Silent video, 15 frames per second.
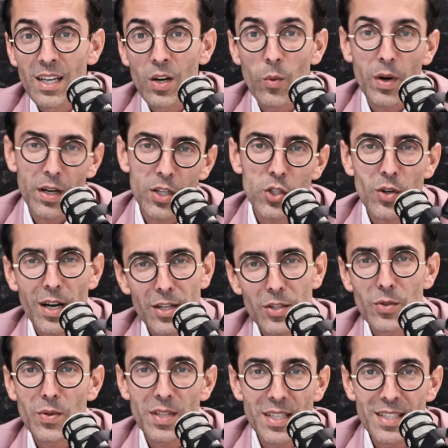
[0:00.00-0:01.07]
We're going to try to
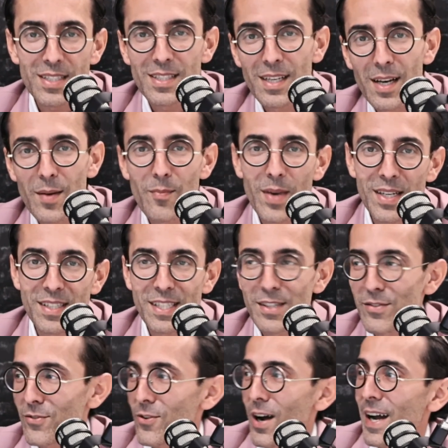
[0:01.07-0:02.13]
do these Mentee
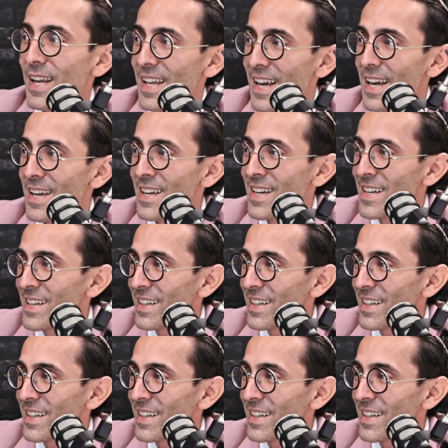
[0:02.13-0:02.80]
Friday